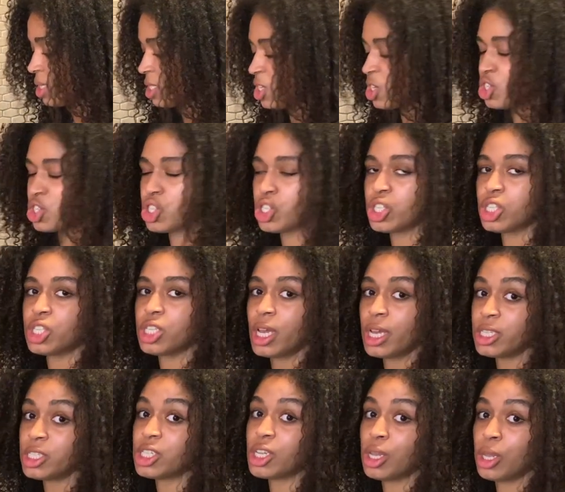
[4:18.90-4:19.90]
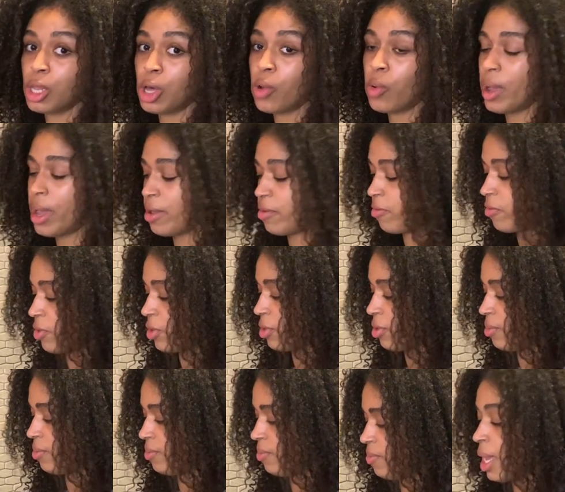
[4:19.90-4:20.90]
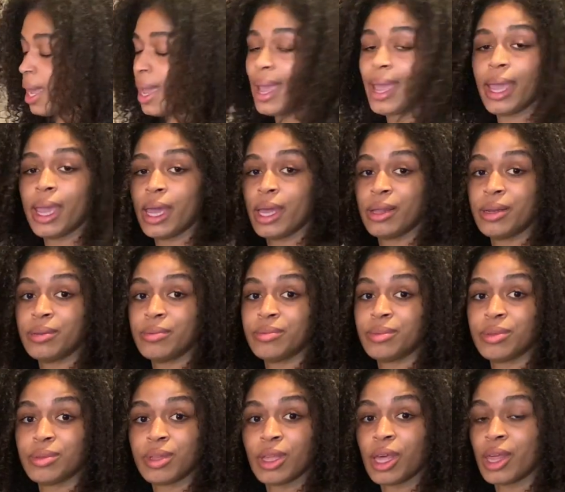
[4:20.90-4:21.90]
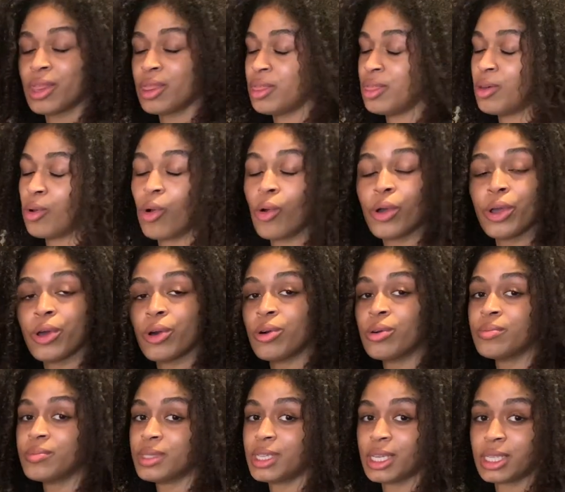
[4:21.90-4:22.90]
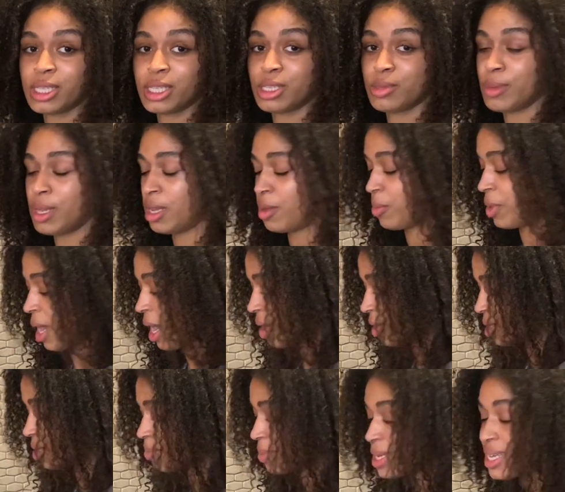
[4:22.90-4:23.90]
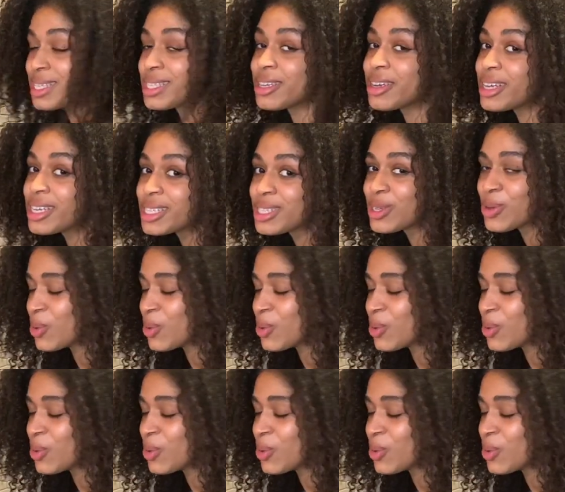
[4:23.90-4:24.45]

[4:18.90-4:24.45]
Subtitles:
They're such low effort. And the oil doesn't smell up your house because there is no